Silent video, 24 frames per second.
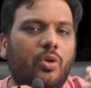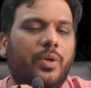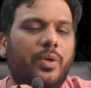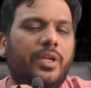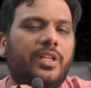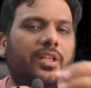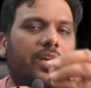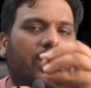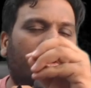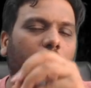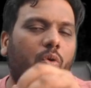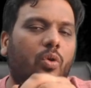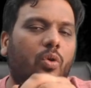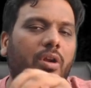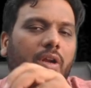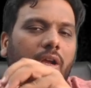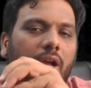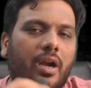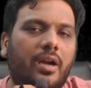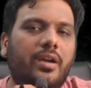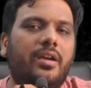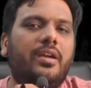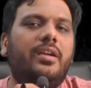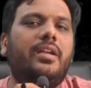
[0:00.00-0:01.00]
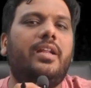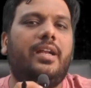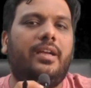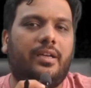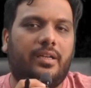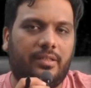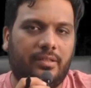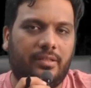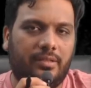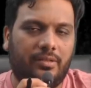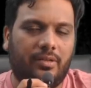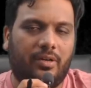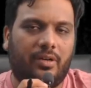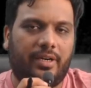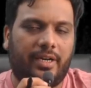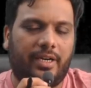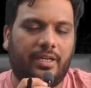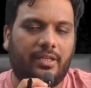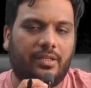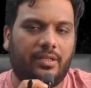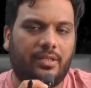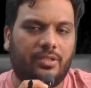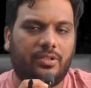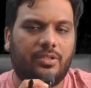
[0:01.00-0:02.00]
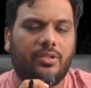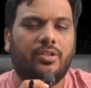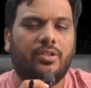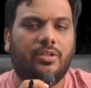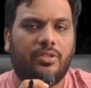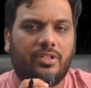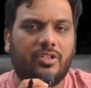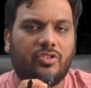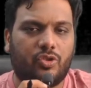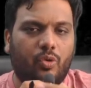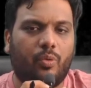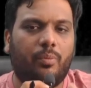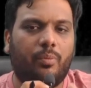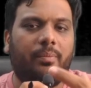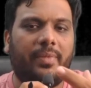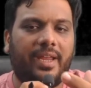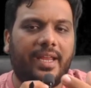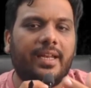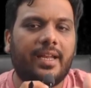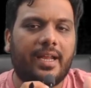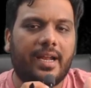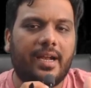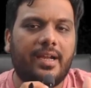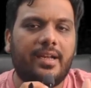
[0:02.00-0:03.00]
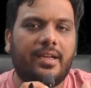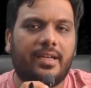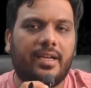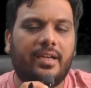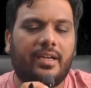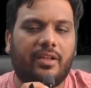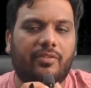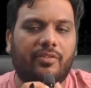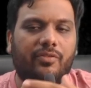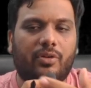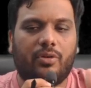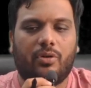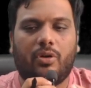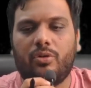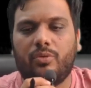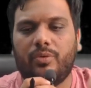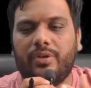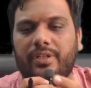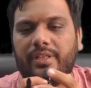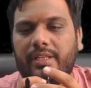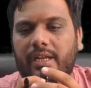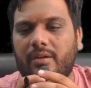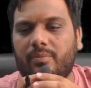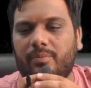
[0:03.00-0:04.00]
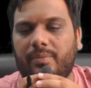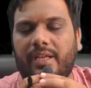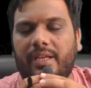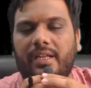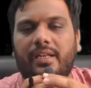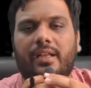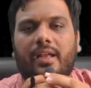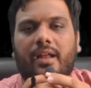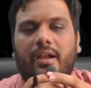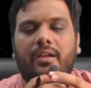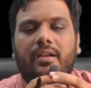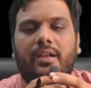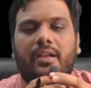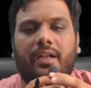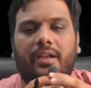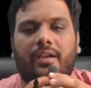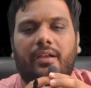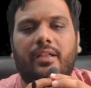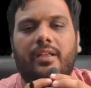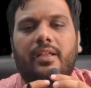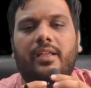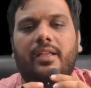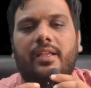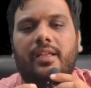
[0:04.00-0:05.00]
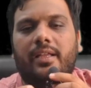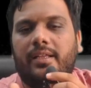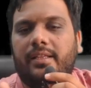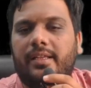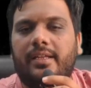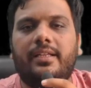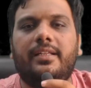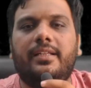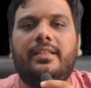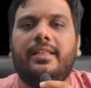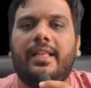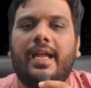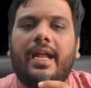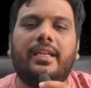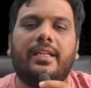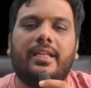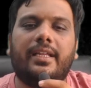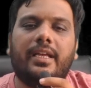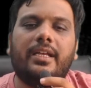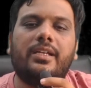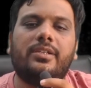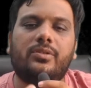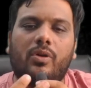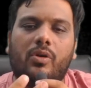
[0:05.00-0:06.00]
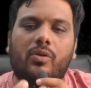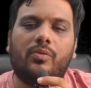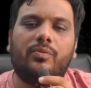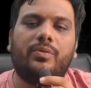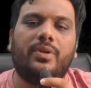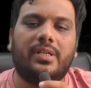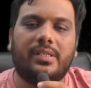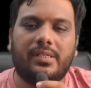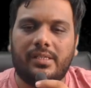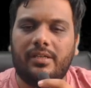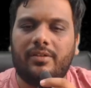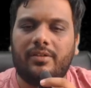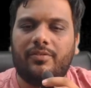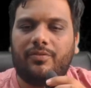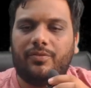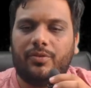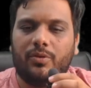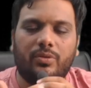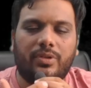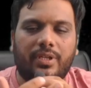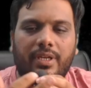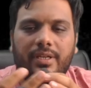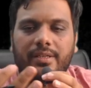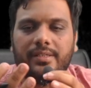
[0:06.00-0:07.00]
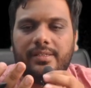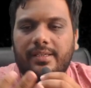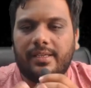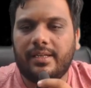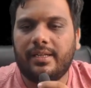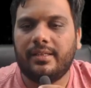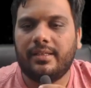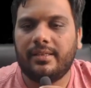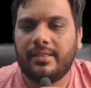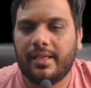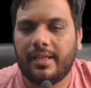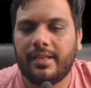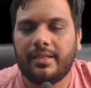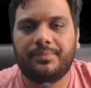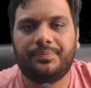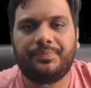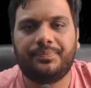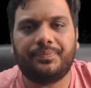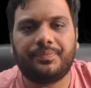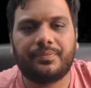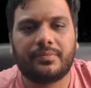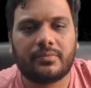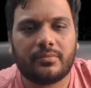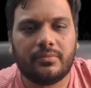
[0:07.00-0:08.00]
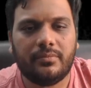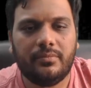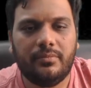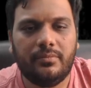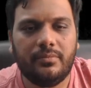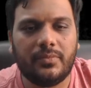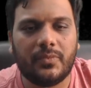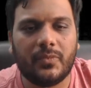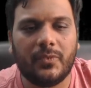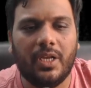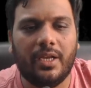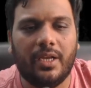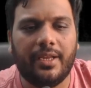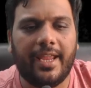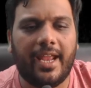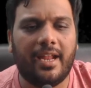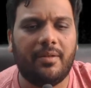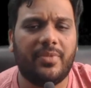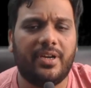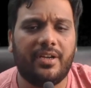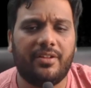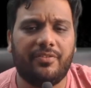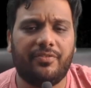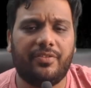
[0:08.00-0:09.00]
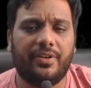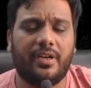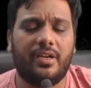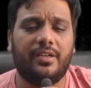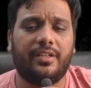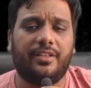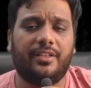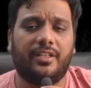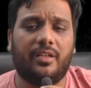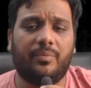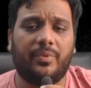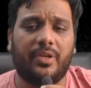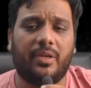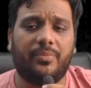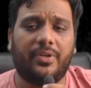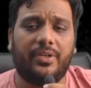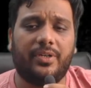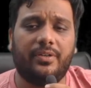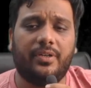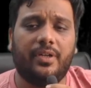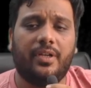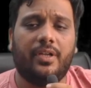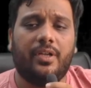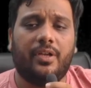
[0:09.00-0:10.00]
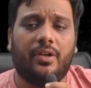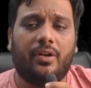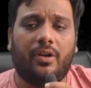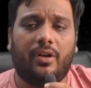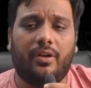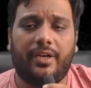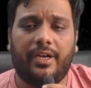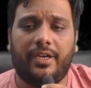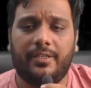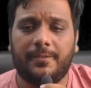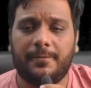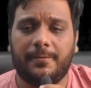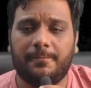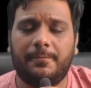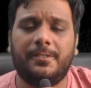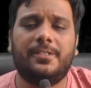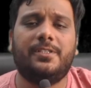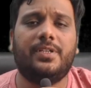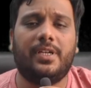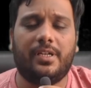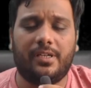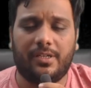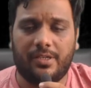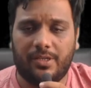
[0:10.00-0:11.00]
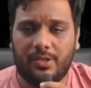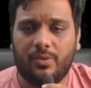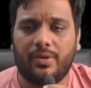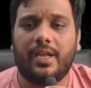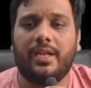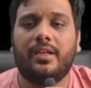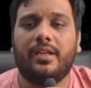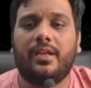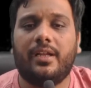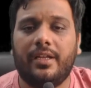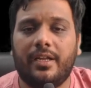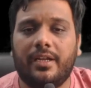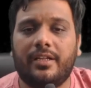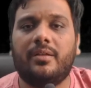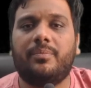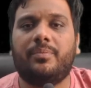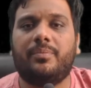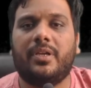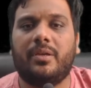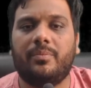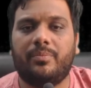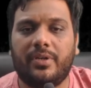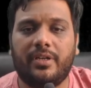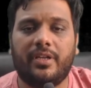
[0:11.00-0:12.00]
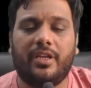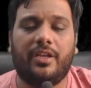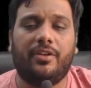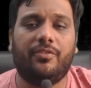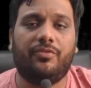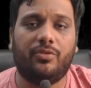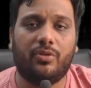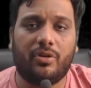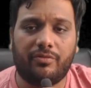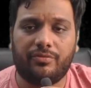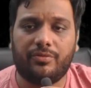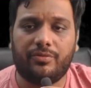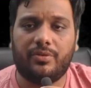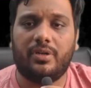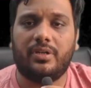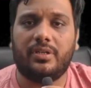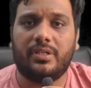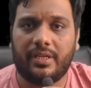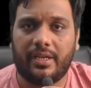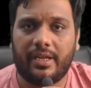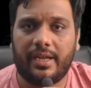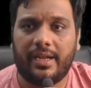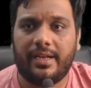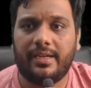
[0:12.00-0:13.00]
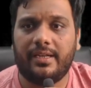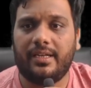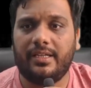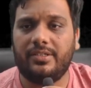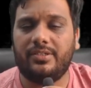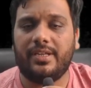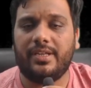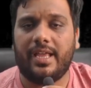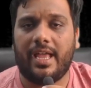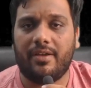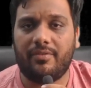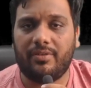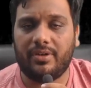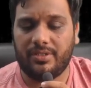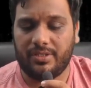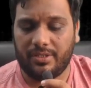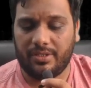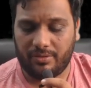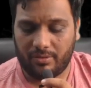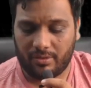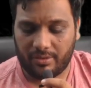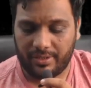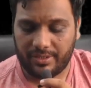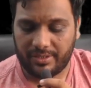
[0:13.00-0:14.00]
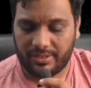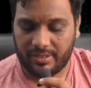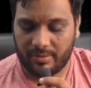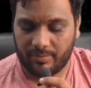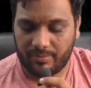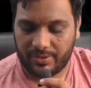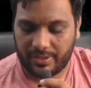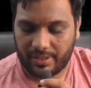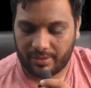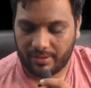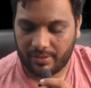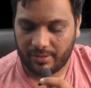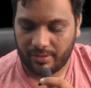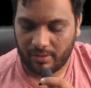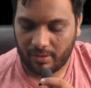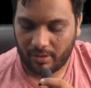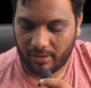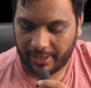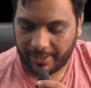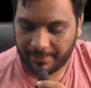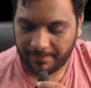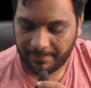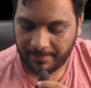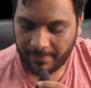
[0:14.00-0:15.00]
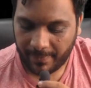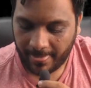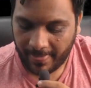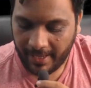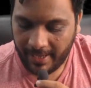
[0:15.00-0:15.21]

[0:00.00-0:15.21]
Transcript: doing the core content, all right, the main content, if you're not doing that main content, then in that case, obviously, few things here and there can be difficult in the paper, all right, but still you can clear the paper if you have worked at least average in audit subject, all right,